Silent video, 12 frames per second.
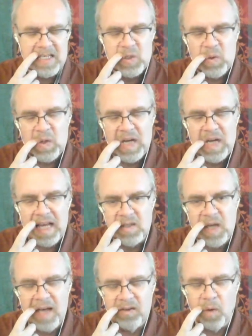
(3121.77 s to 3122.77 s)
as soon
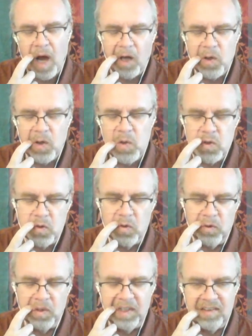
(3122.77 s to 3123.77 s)
as as you are used
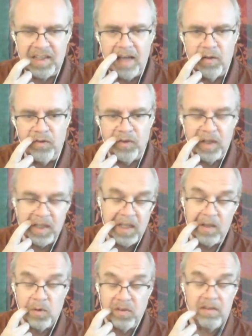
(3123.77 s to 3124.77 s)
to this kind of
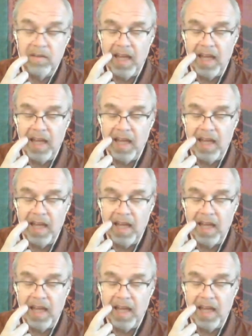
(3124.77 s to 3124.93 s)
thinking,